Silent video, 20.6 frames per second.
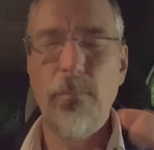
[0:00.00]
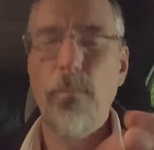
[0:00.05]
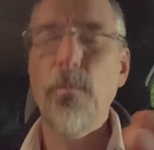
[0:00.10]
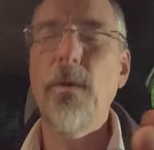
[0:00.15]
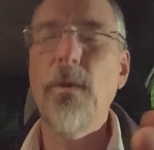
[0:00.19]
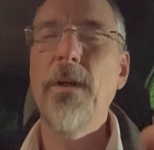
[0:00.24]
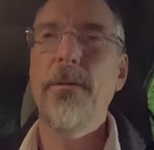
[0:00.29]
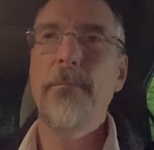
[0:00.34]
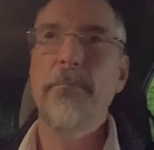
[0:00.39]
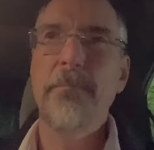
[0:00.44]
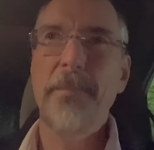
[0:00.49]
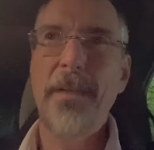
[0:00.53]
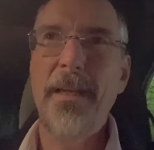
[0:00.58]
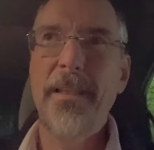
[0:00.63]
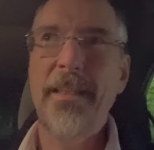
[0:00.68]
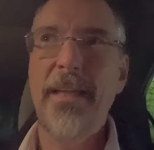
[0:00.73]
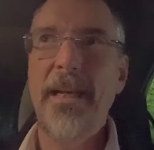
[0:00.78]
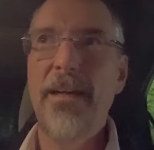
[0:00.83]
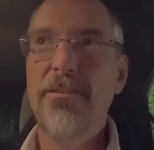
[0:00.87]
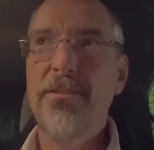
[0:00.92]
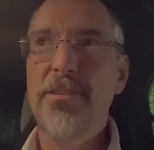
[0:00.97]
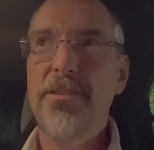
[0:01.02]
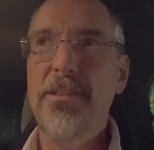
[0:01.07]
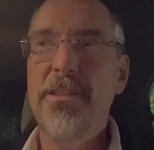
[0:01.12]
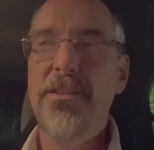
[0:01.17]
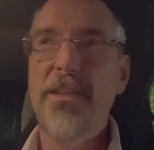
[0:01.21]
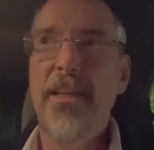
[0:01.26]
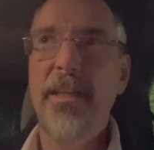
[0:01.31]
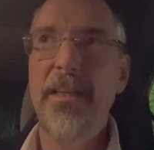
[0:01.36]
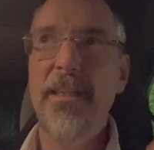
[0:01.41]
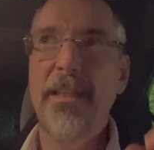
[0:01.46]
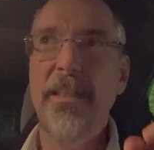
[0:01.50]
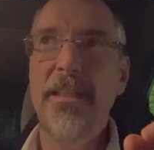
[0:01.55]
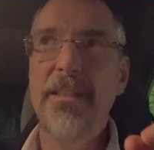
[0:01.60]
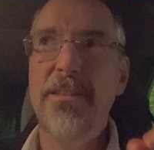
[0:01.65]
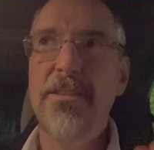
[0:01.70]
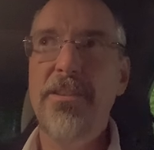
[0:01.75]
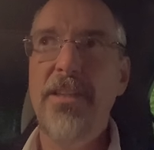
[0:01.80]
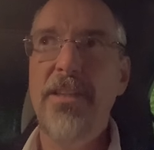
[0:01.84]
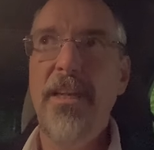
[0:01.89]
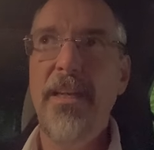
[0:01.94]
Well, not the House and the Senate, the
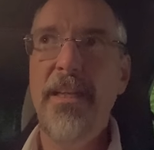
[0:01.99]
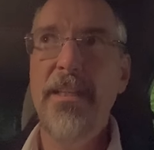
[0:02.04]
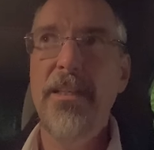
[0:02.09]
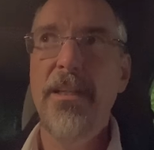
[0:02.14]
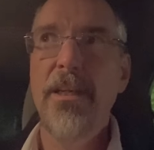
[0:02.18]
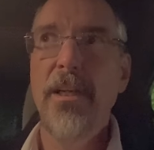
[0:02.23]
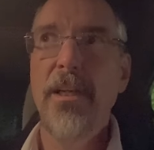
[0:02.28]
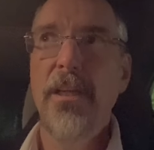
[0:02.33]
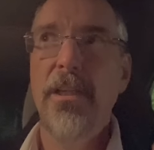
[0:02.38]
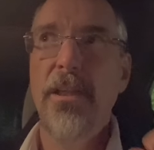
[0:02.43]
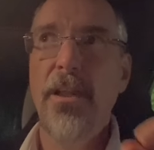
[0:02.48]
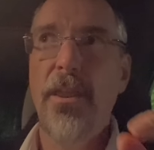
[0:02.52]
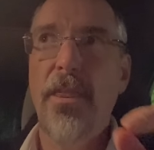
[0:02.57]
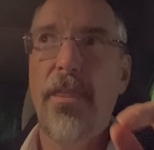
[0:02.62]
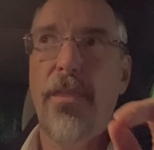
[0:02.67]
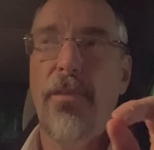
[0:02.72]
Senate, the